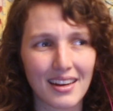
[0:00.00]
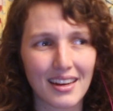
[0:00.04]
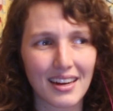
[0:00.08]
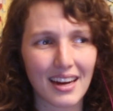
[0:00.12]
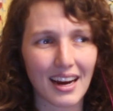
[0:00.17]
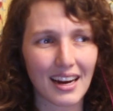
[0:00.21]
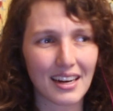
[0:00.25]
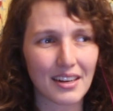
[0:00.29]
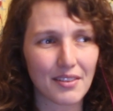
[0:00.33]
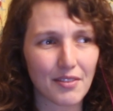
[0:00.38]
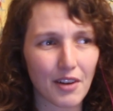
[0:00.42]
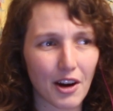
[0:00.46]

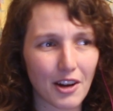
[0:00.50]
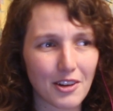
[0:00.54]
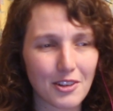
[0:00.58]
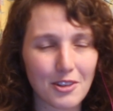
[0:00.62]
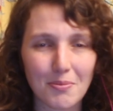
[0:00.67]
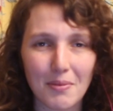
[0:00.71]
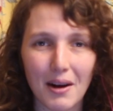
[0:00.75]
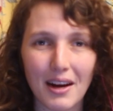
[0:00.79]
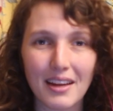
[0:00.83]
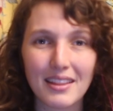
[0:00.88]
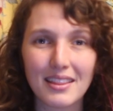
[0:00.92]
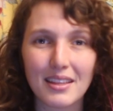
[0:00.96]
kind of
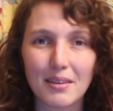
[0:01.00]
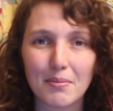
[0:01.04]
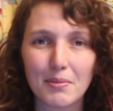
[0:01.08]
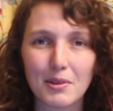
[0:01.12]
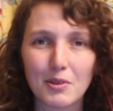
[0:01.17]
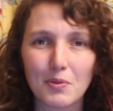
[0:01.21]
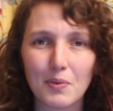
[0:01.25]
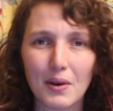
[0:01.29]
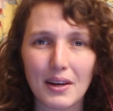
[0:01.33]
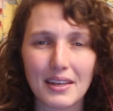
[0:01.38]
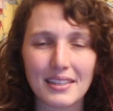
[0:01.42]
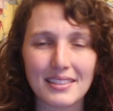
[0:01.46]
undermine them
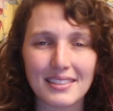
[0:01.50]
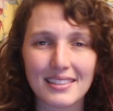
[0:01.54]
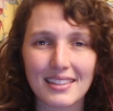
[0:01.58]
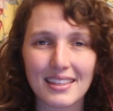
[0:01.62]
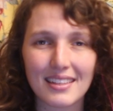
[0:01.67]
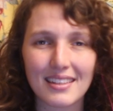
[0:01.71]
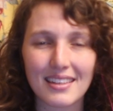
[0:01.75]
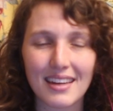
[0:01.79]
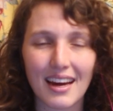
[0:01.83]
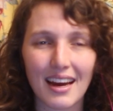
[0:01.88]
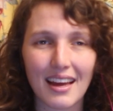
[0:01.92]
in ways that